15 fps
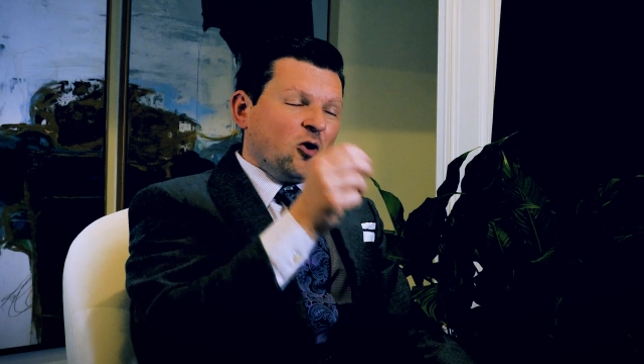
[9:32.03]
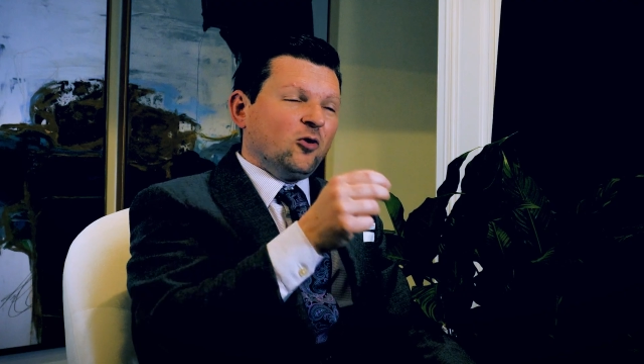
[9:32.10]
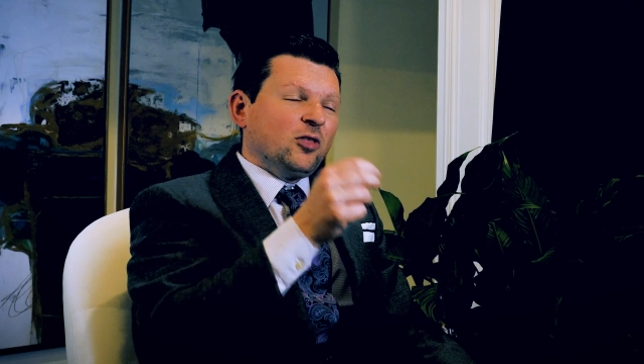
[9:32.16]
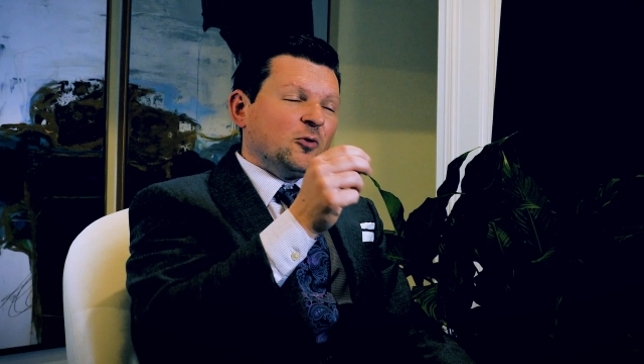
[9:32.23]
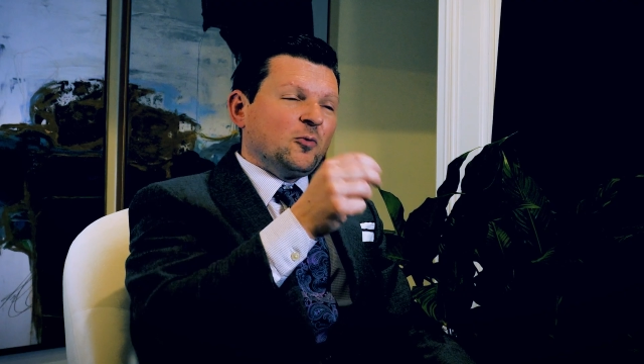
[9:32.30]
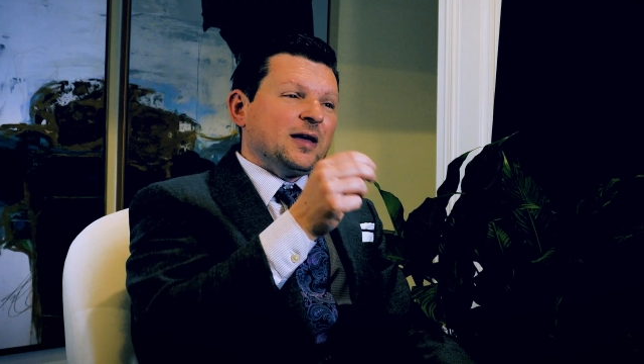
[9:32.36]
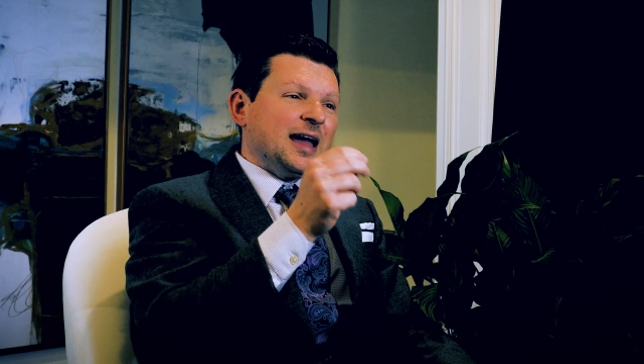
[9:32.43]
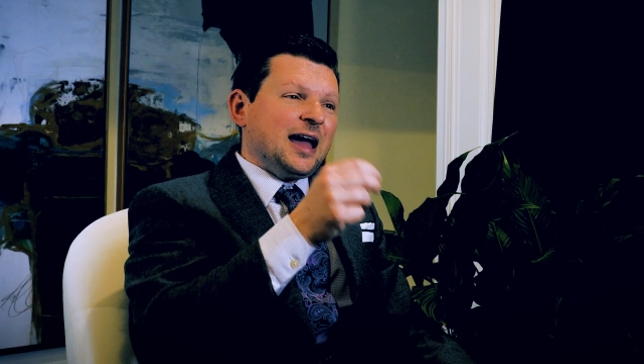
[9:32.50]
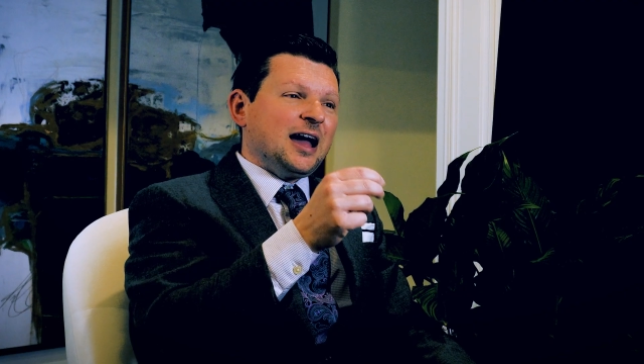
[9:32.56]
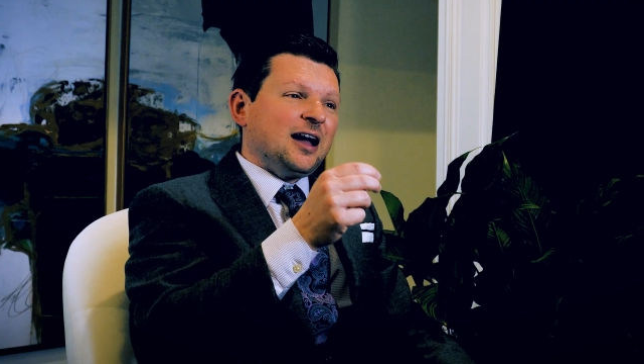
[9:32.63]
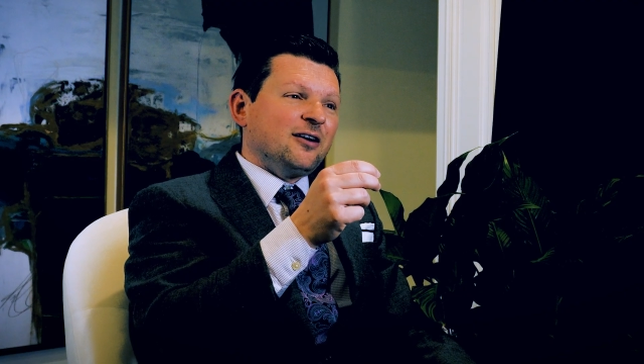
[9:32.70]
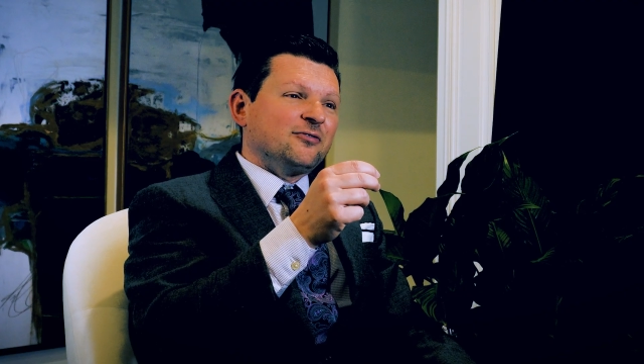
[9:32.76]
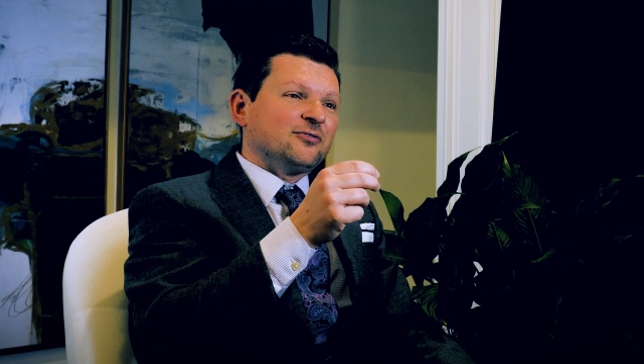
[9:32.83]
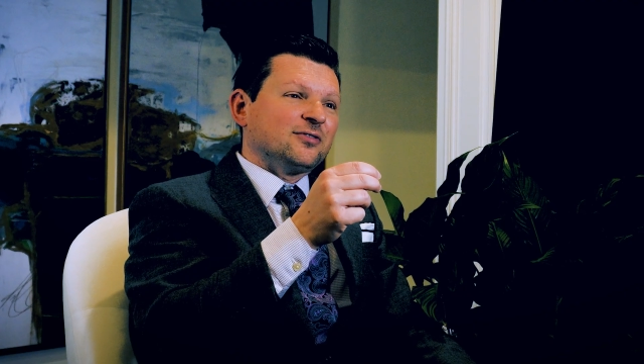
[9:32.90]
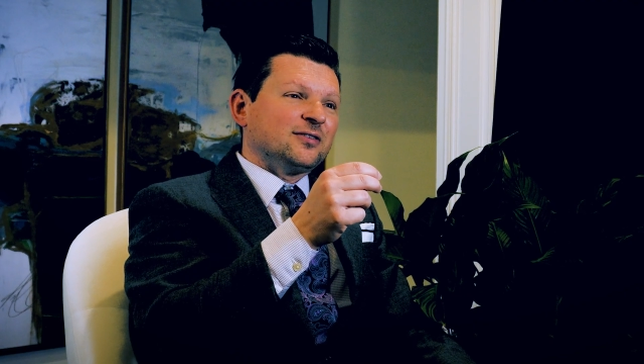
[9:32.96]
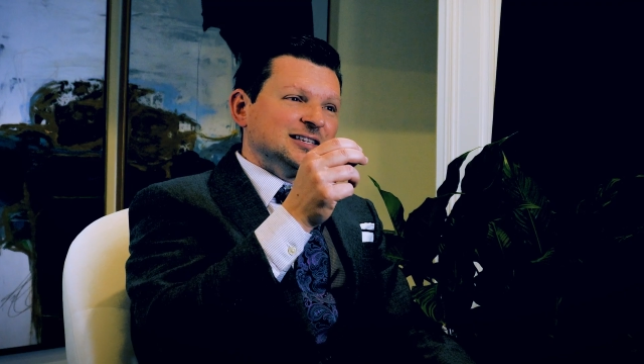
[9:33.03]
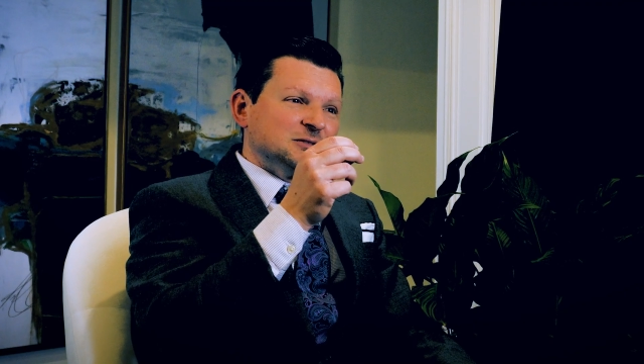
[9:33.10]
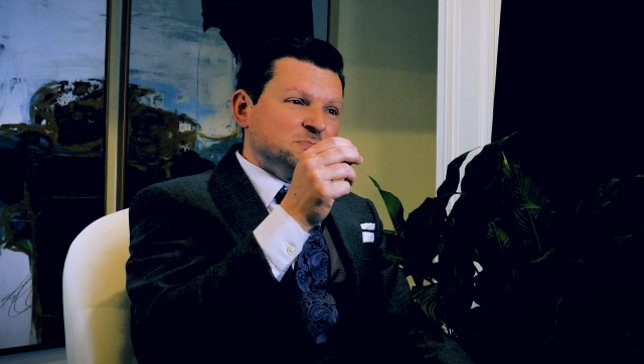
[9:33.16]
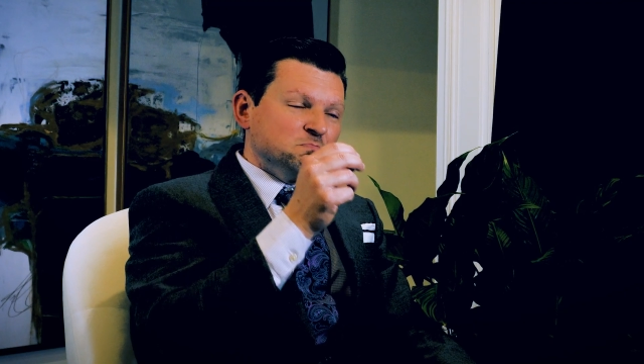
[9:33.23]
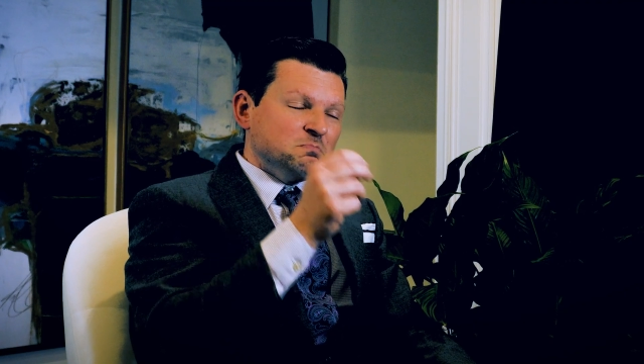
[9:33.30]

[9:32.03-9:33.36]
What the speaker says: all that we have is